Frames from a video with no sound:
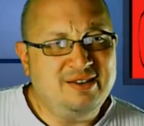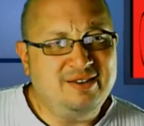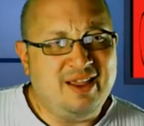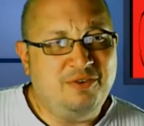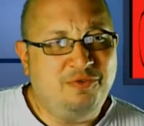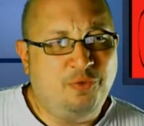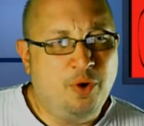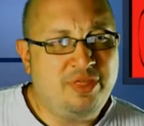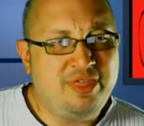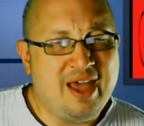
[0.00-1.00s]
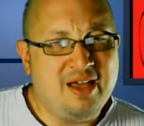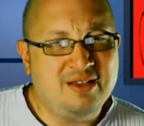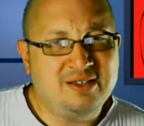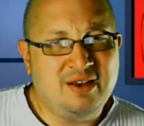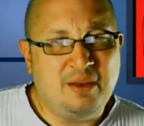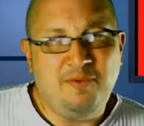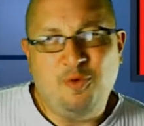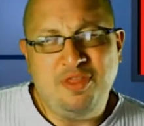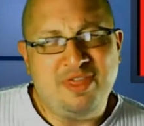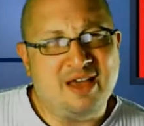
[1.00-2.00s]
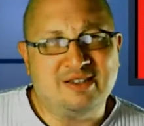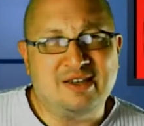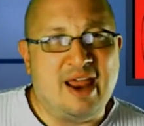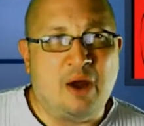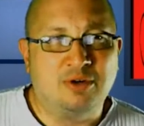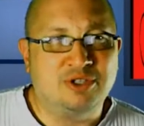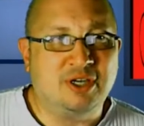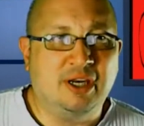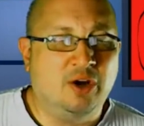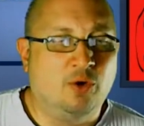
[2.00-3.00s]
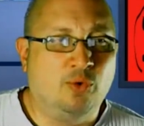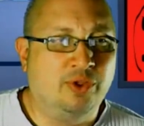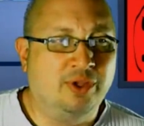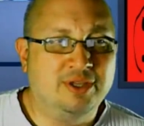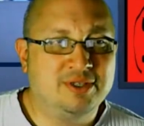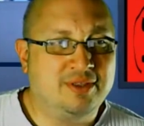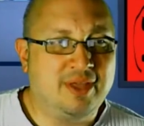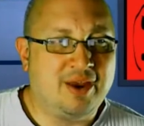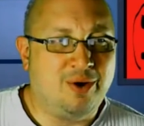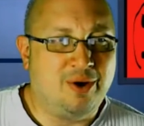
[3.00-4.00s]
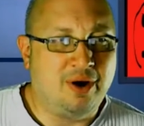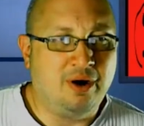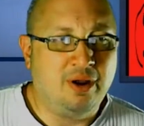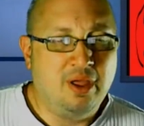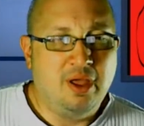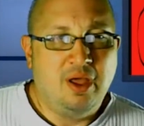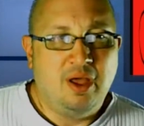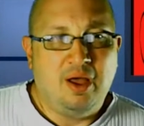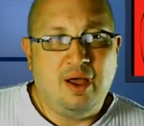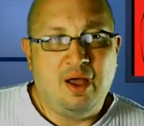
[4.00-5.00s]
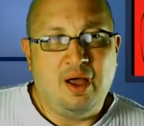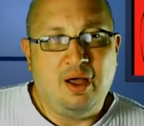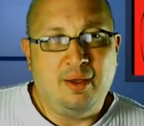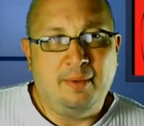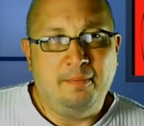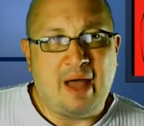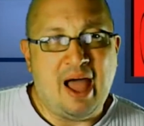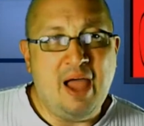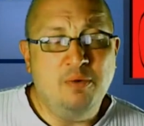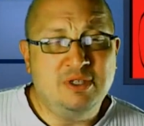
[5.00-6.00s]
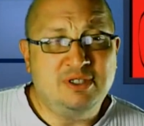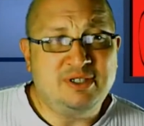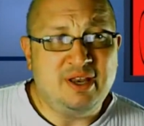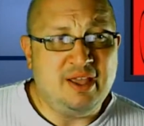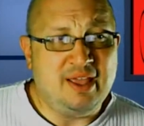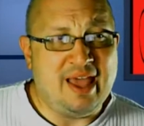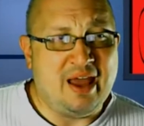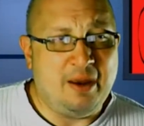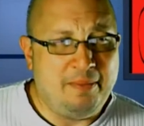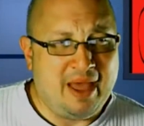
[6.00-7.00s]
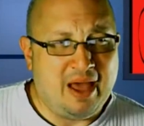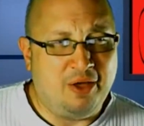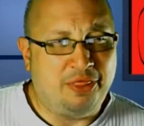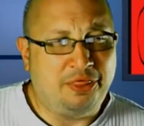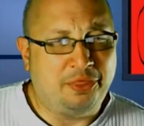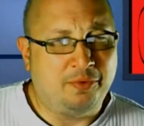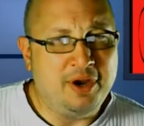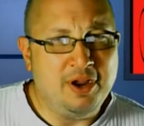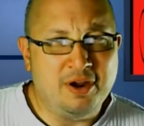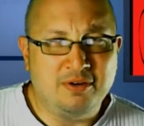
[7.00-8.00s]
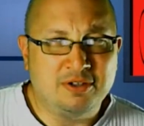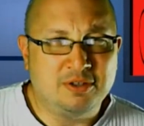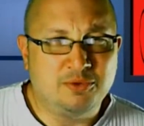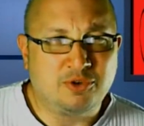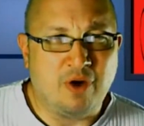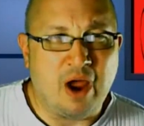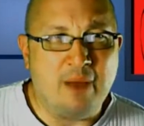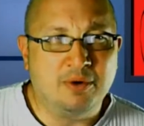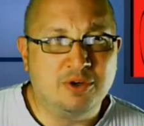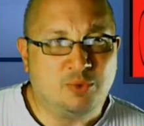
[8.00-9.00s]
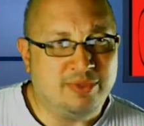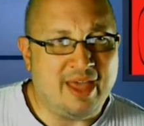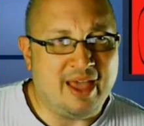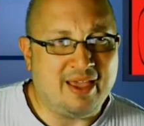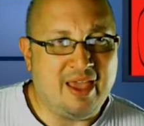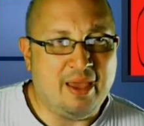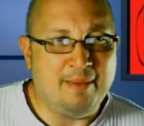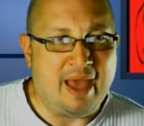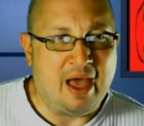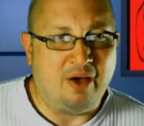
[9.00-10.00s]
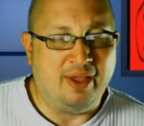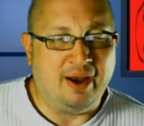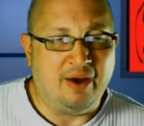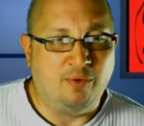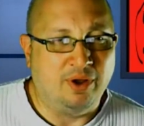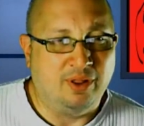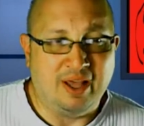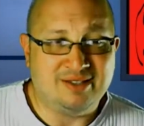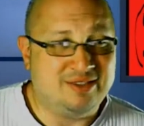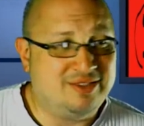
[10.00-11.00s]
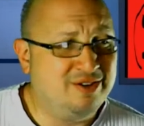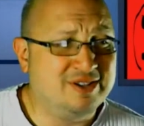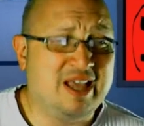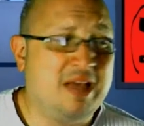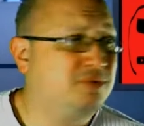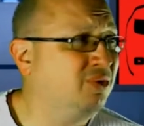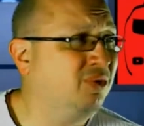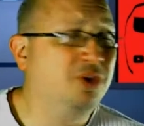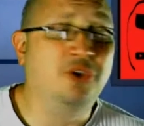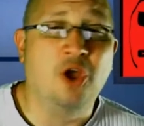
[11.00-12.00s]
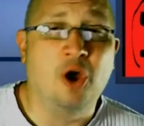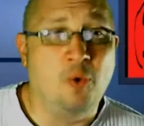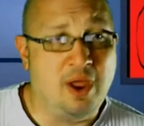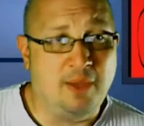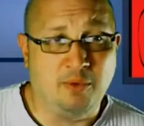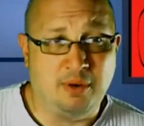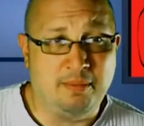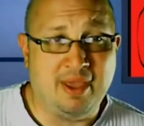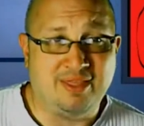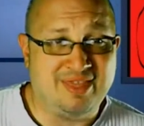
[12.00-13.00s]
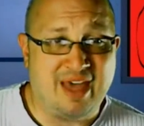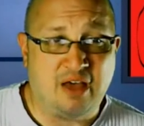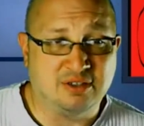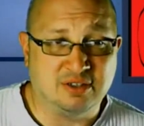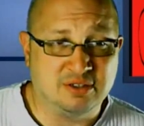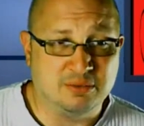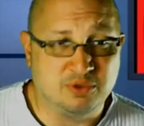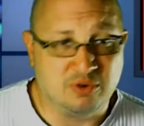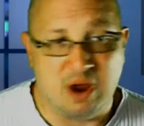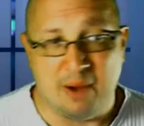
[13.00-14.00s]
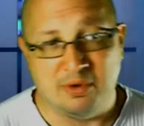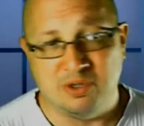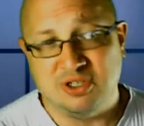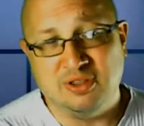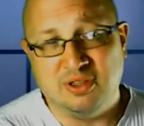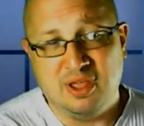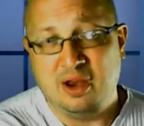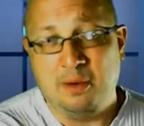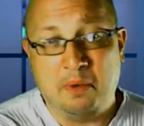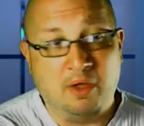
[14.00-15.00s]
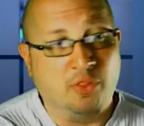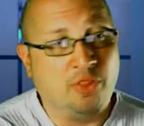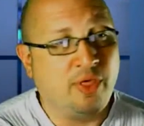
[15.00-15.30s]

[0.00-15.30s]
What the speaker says: and 4,000. I mean, 4,000 hours in a year really isn't that hard. I was sitting at about 300 subscribers when that came out, and I realized that there is absolutely no way I'm going to make 1,000 subscribers in a month.